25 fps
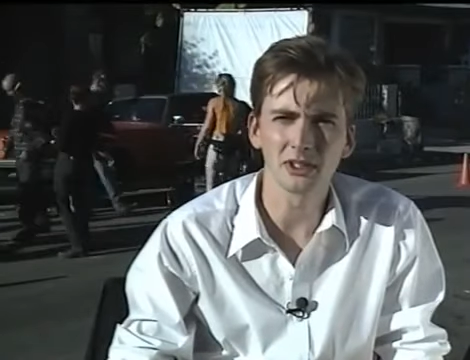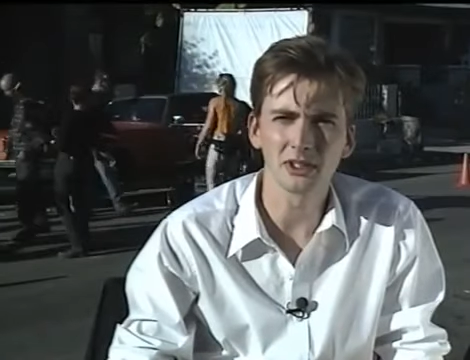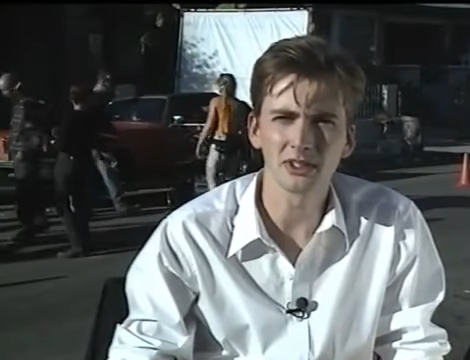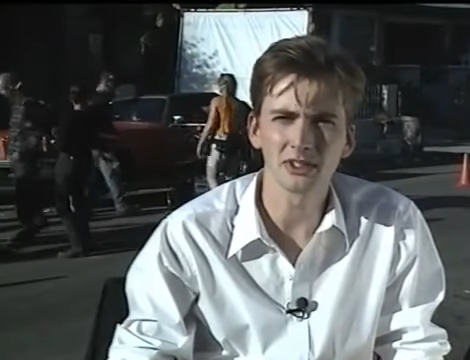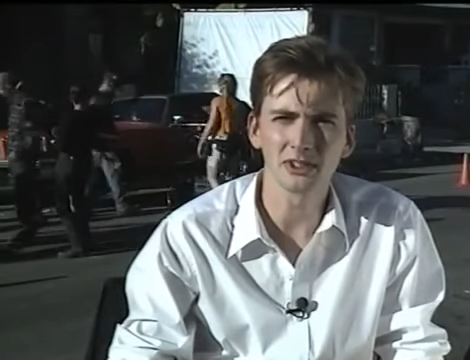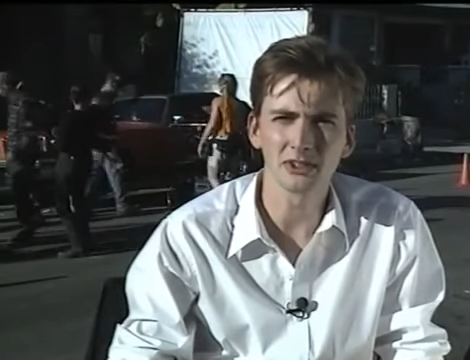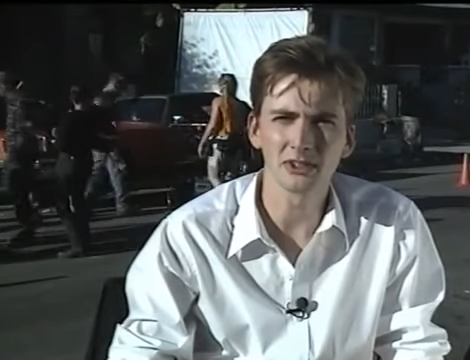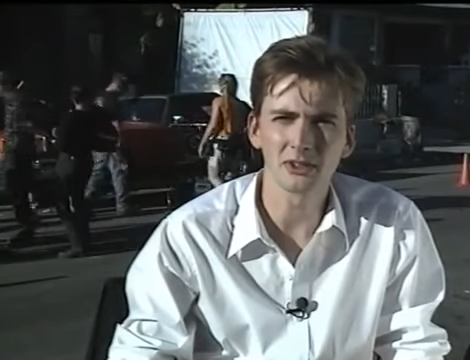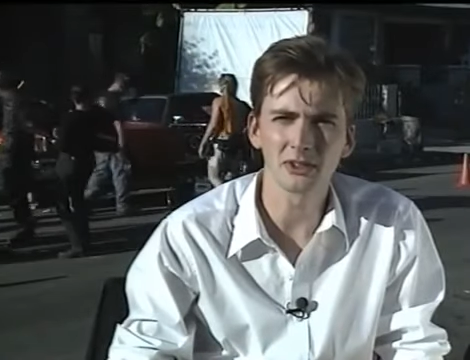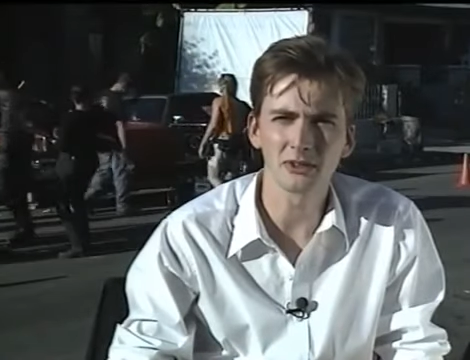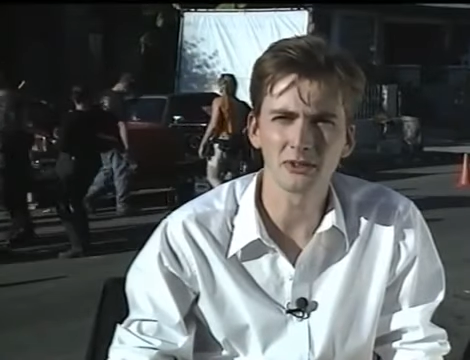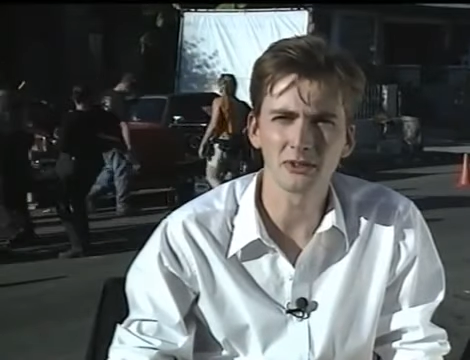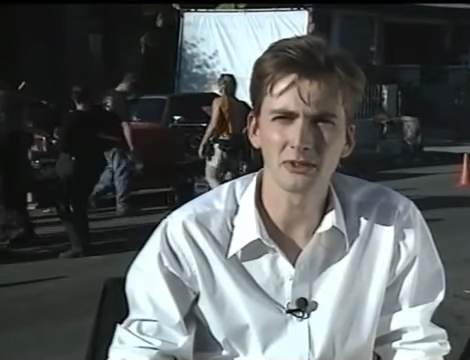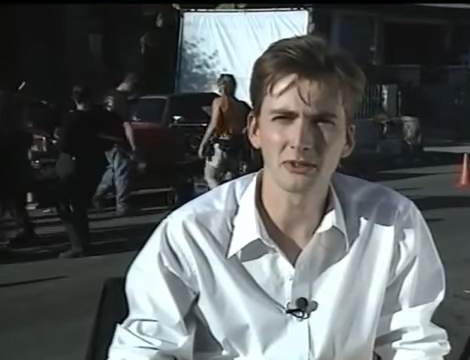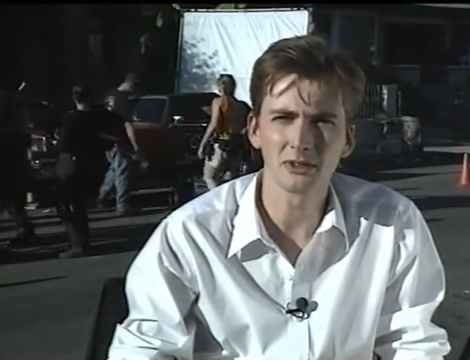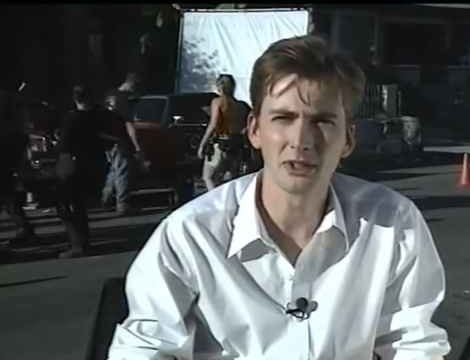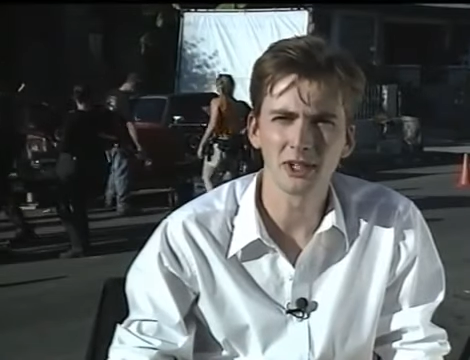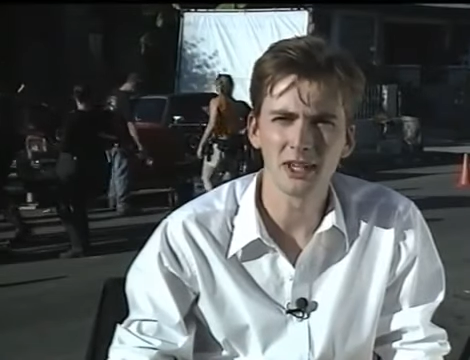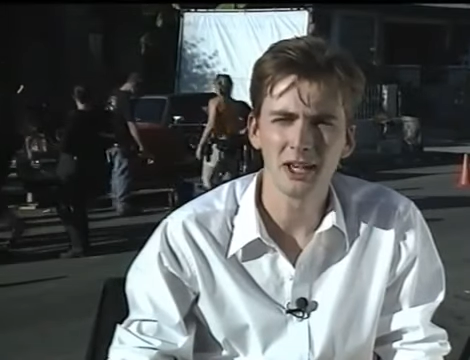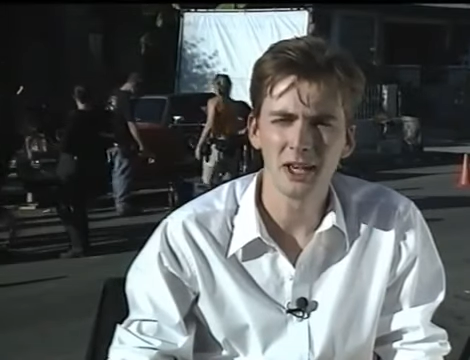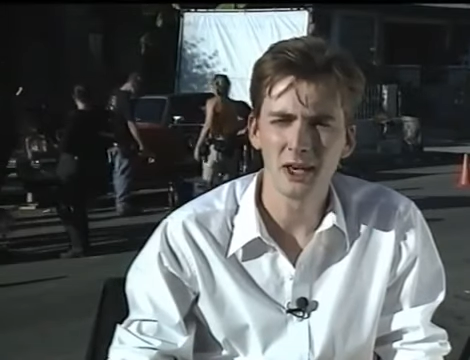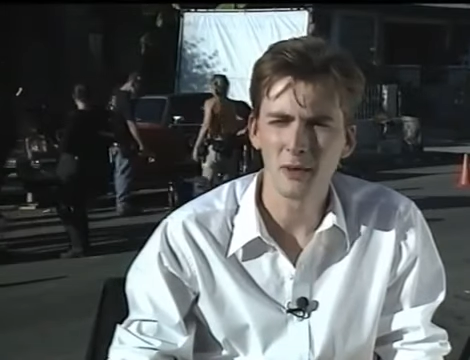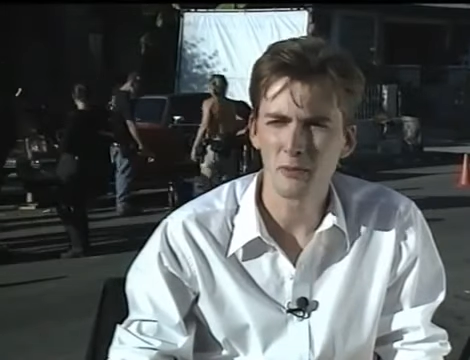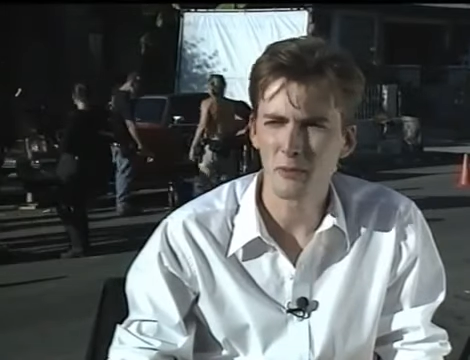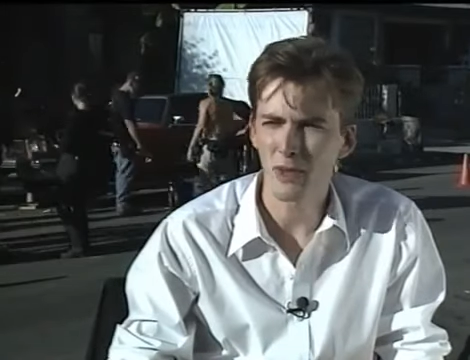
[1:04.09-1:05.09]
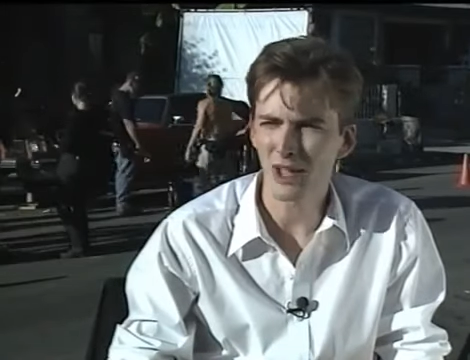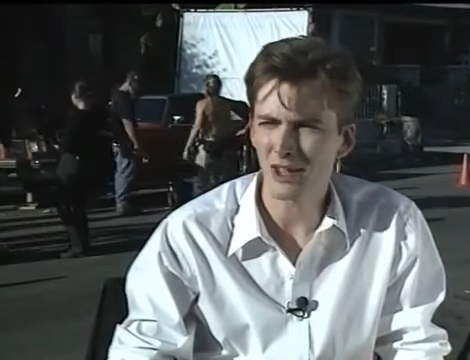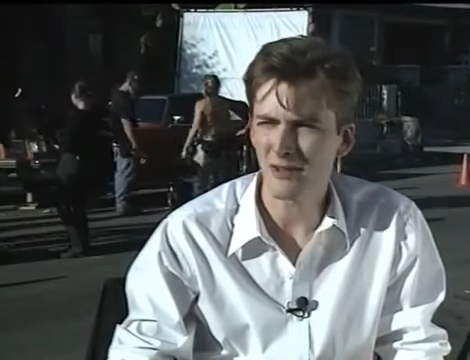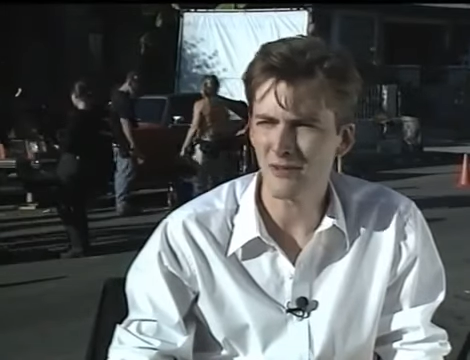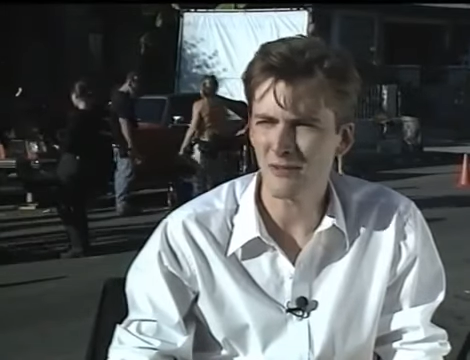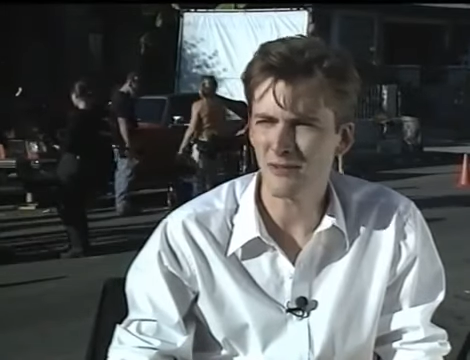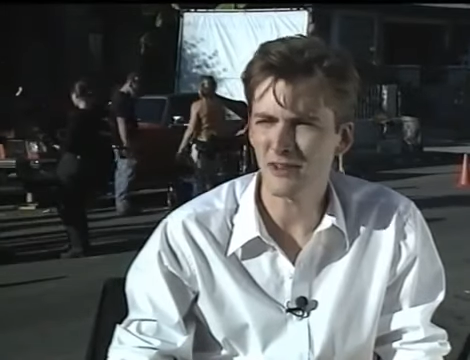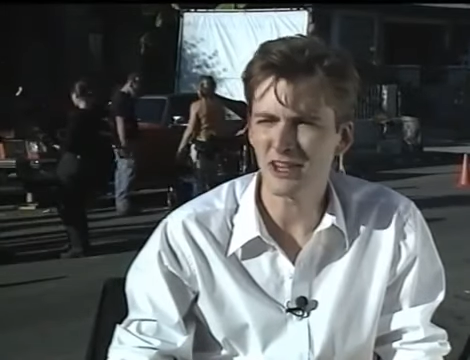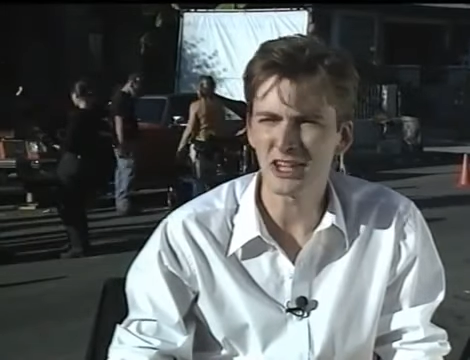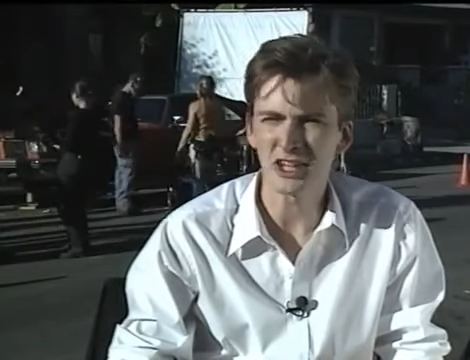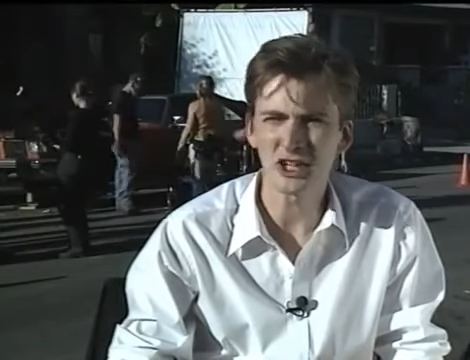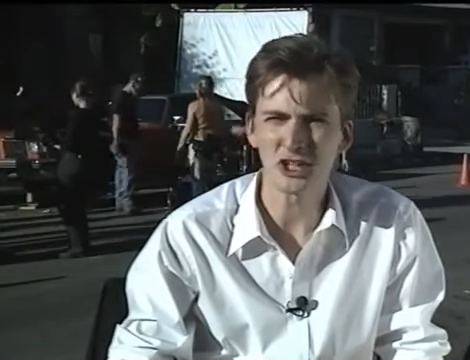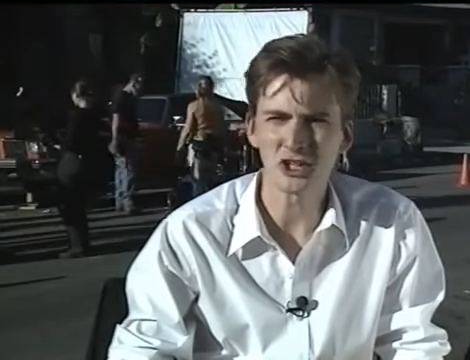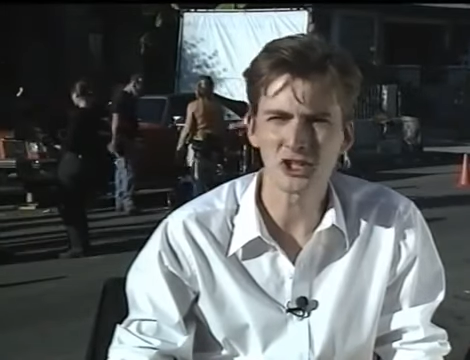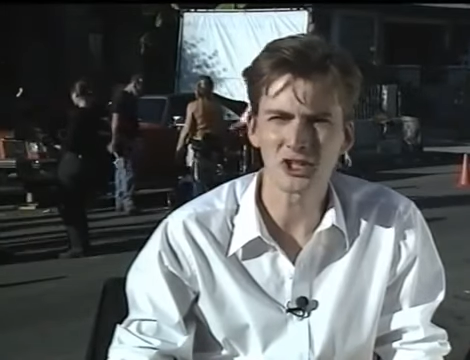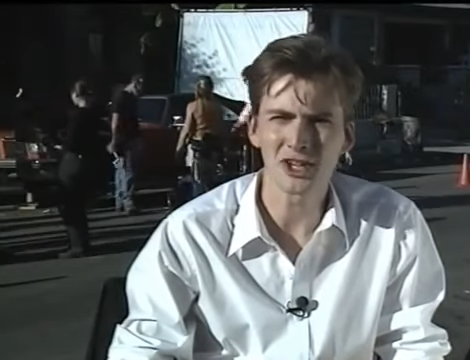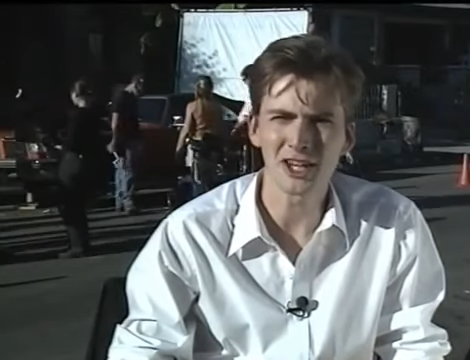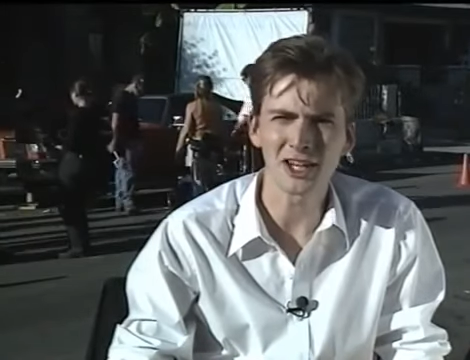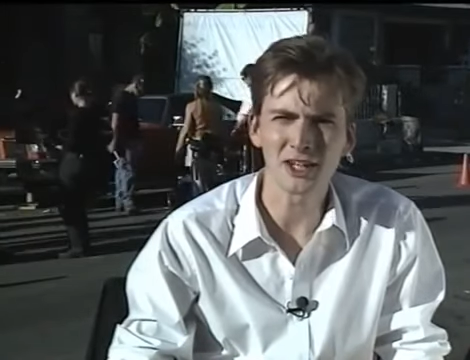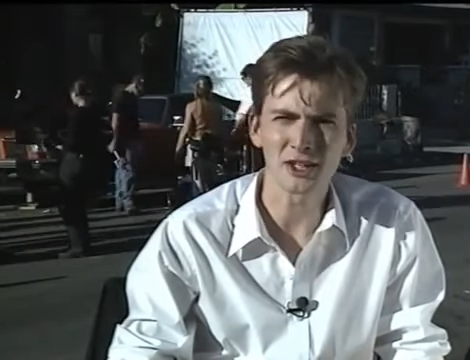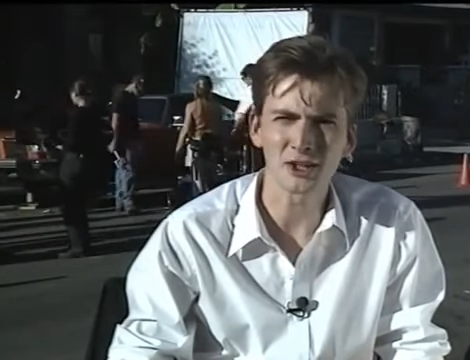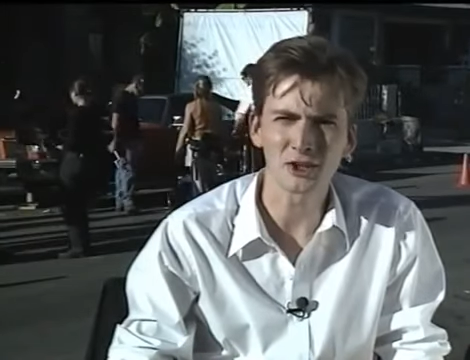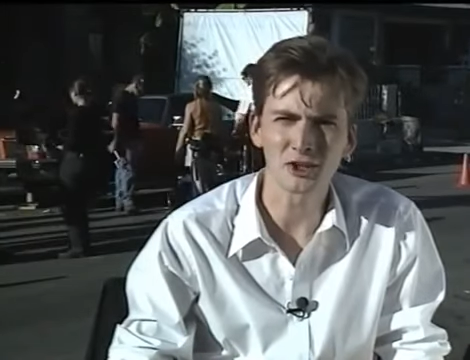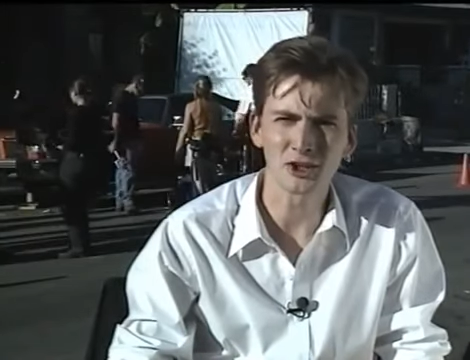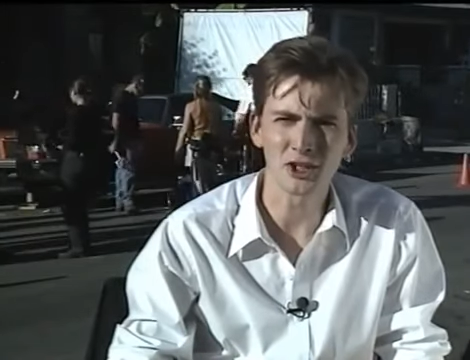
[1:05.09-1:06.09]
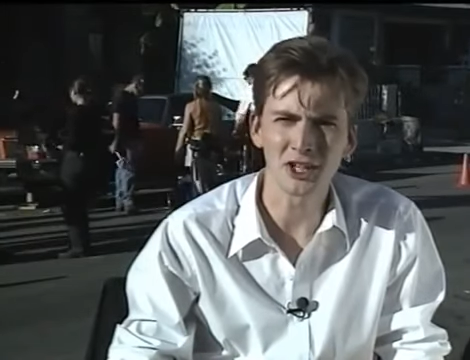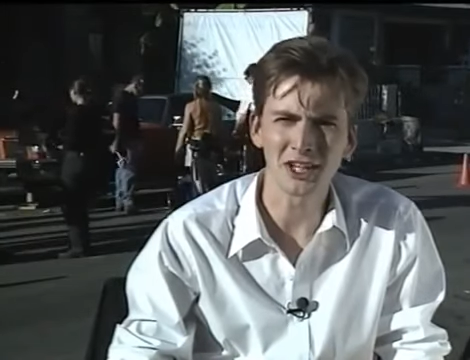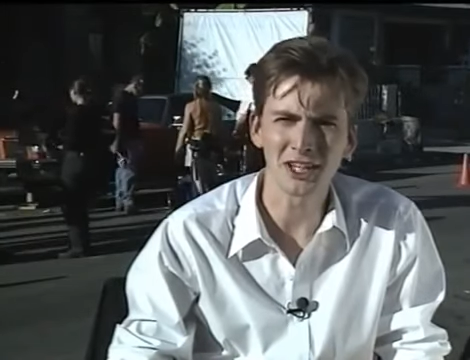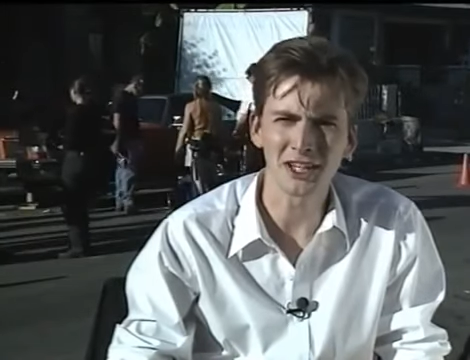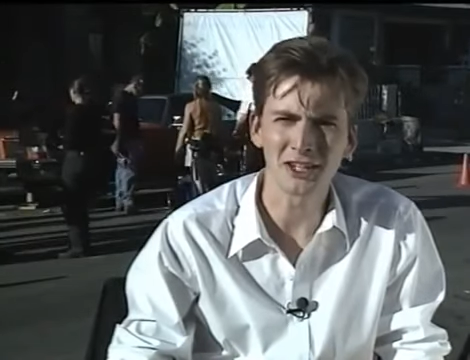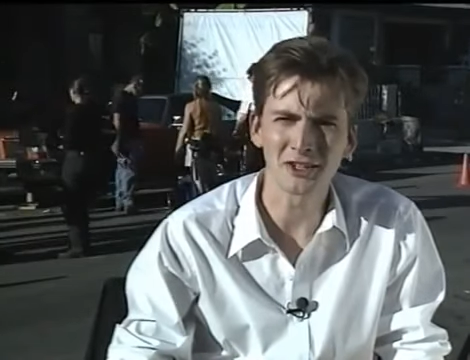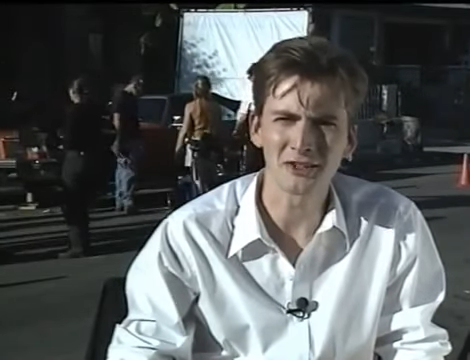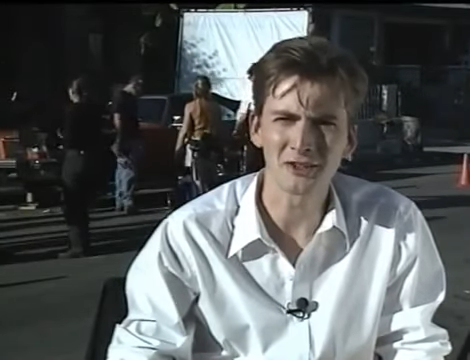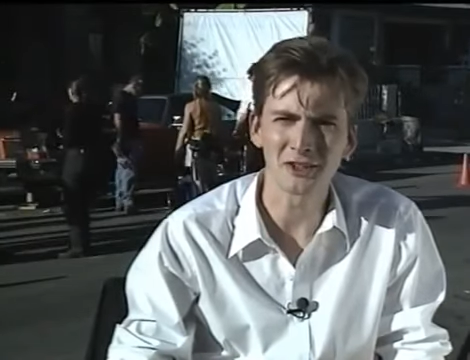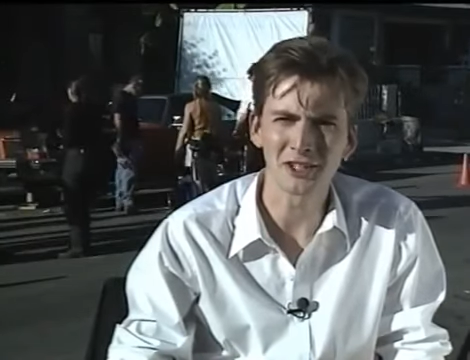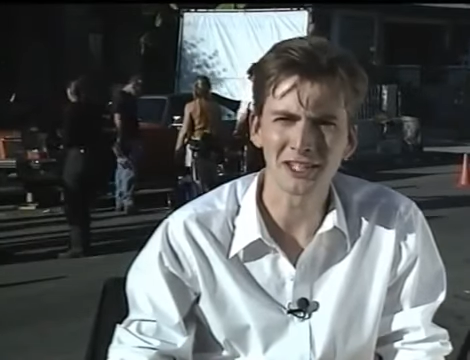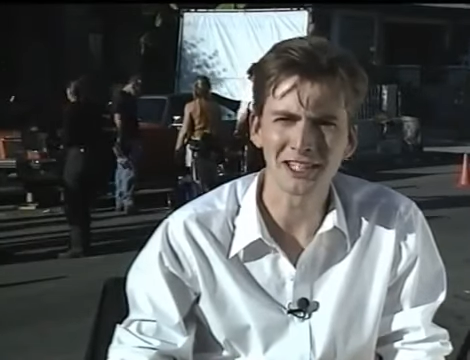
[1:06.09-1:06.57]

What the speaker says: He's a sort of big Finnish gentle giant,